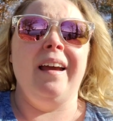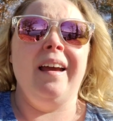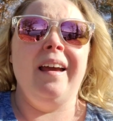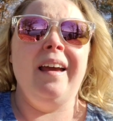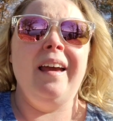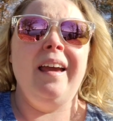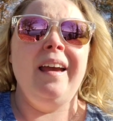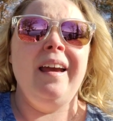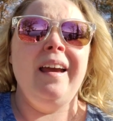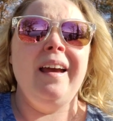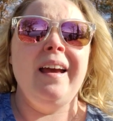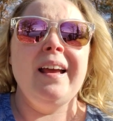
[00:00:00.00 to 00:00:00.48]

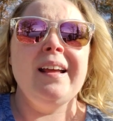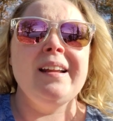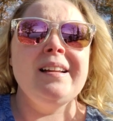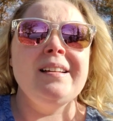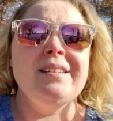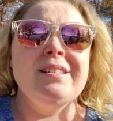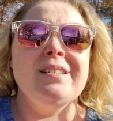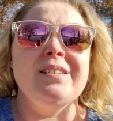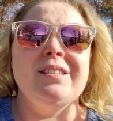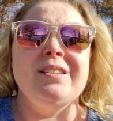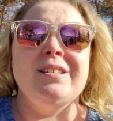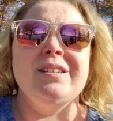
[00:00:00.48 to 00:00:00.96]
and
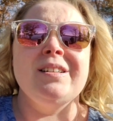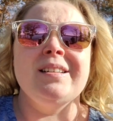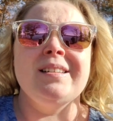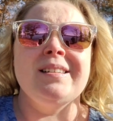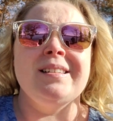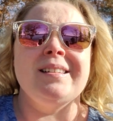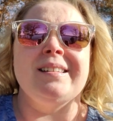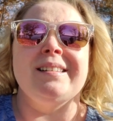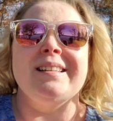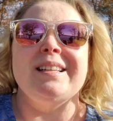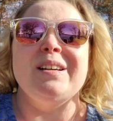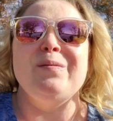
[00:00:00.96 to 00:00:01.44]

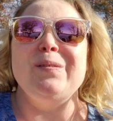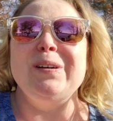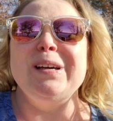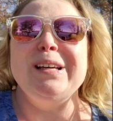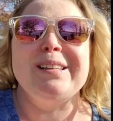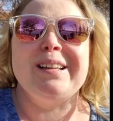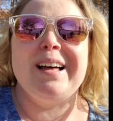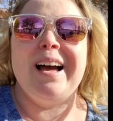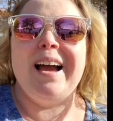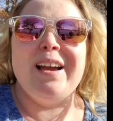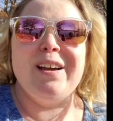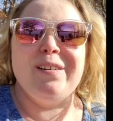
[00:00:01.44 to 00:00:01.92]
just living
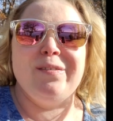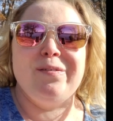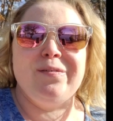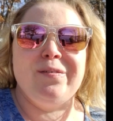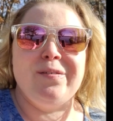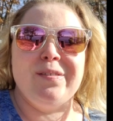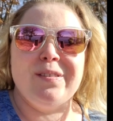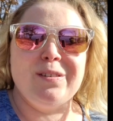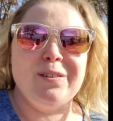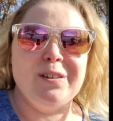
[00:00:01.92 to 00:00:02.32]
life.